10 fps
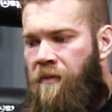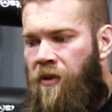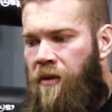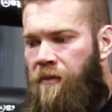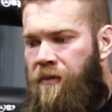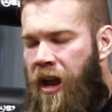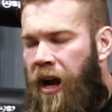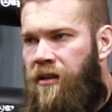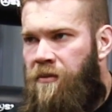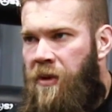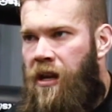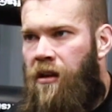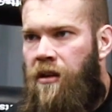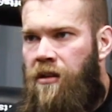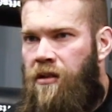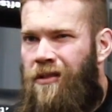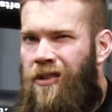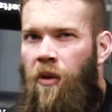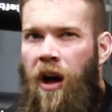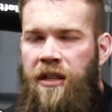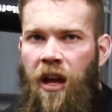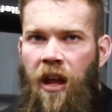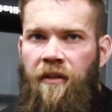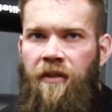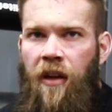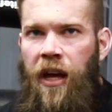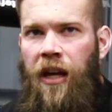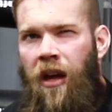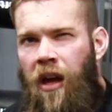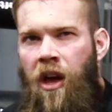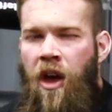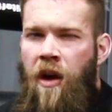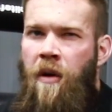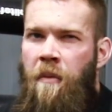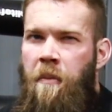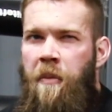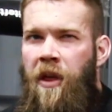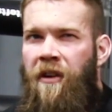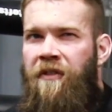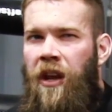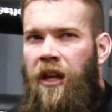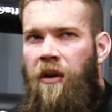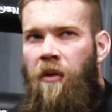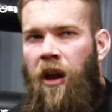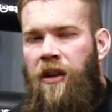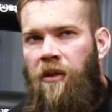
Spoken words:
for next meet. So squat's kind of like been a finicky one.